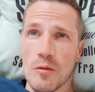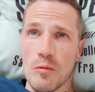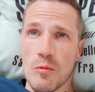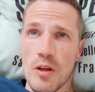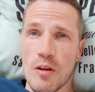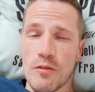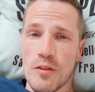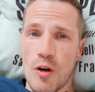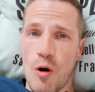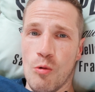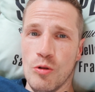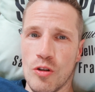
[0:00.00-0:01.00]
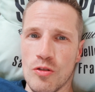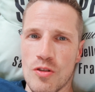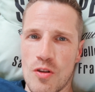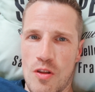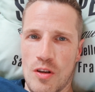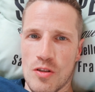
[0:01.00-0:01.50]
We often hold on to
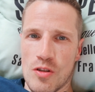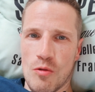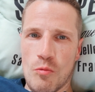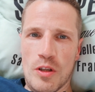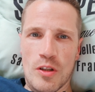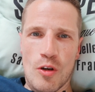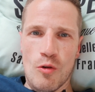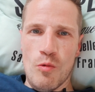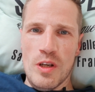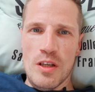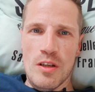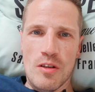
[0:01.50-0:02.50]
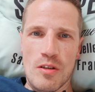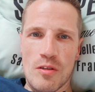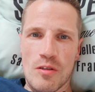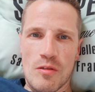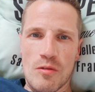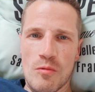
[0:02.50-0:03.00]
things that we know we
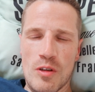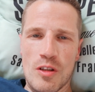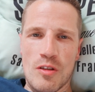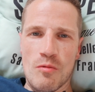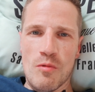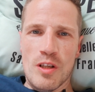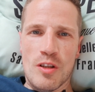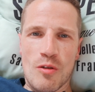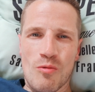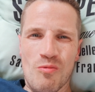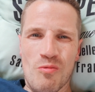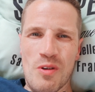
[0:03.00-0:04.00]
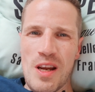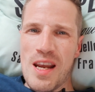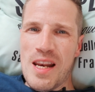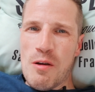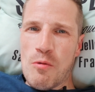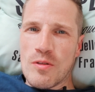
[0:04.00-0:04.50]
don't
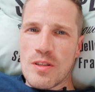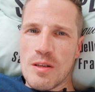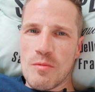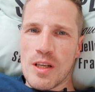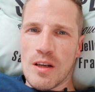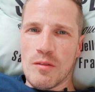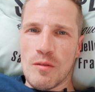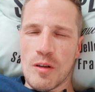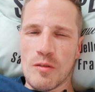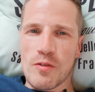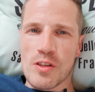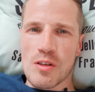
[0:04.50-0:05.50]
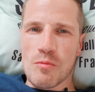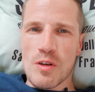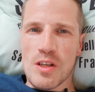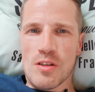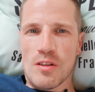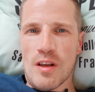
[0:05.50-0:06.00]
really want deep down, and for some
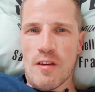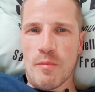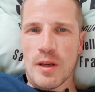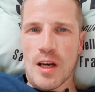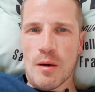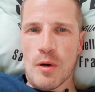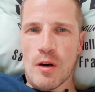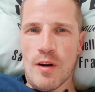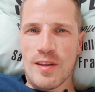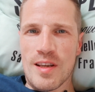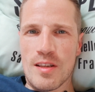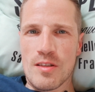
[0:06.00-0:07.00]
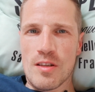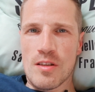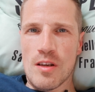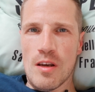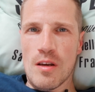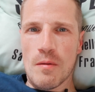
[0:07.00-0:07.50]
reason they've become our
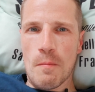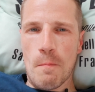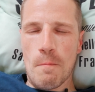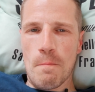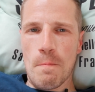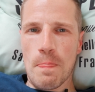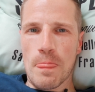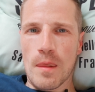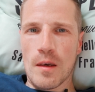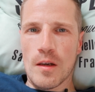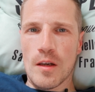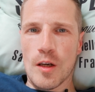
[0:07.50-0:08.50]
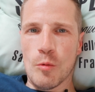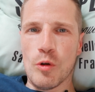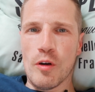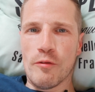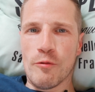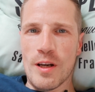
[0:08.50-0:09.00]
identity, and we're
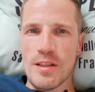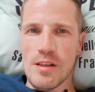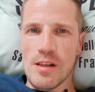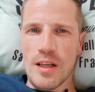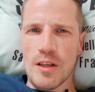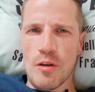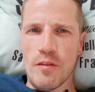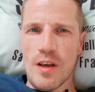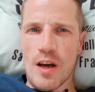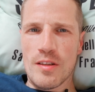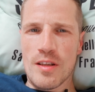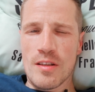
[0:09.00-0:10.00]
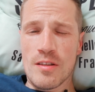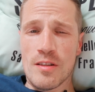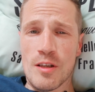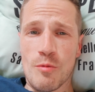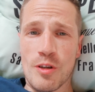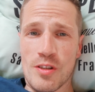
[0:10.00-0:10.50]
afraid to let go of that
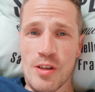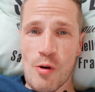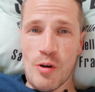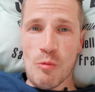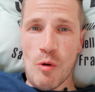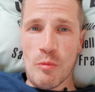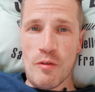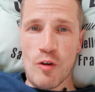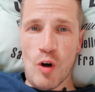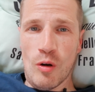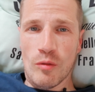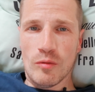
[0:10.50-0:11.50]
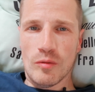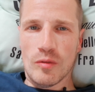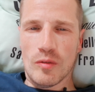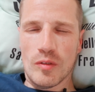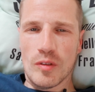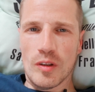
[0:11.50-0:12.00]
identity because it's the only one we've got.
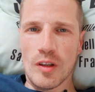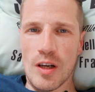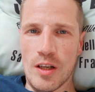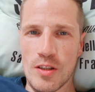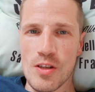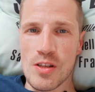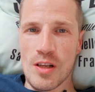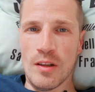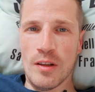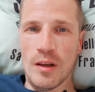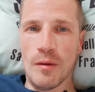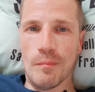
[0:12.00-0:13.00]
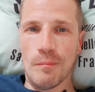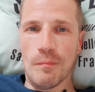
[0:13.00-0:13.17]
I understand that.